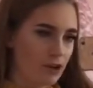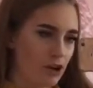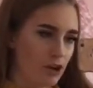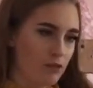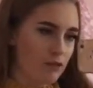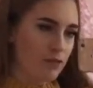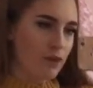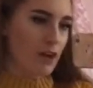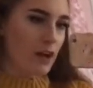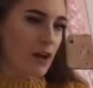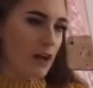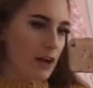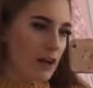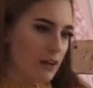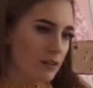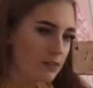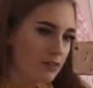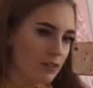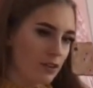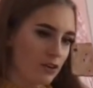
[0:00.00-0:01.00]
off
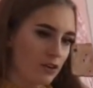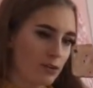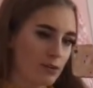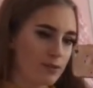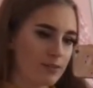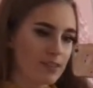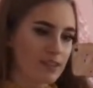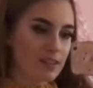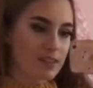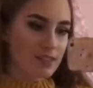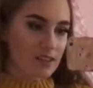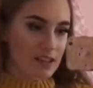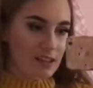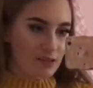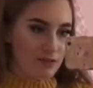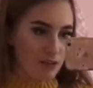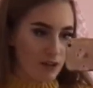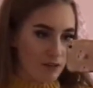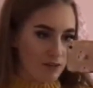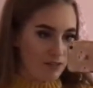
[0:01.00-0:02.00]
so this was
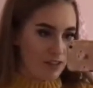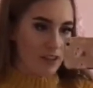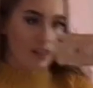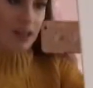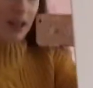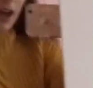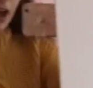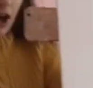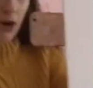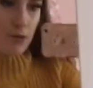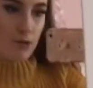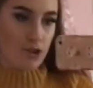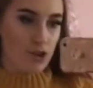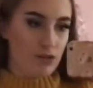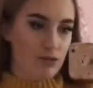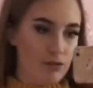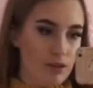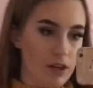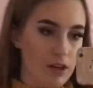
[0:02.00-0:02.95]
16.50 which is